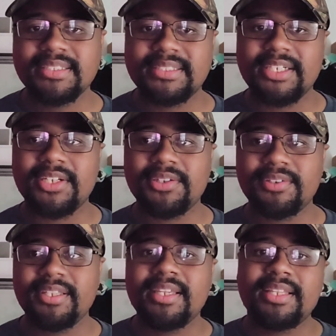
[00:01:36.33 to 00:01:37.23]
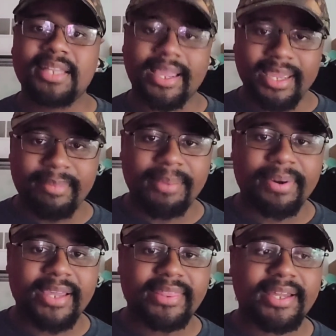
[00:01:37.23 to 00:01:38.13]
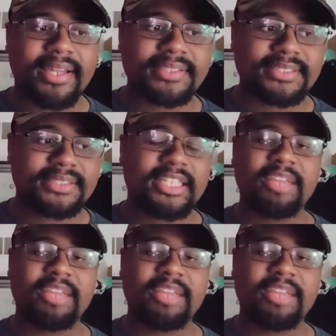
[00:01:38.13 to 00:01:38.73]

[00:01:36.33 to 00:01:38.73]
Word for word: So, like anime pythons,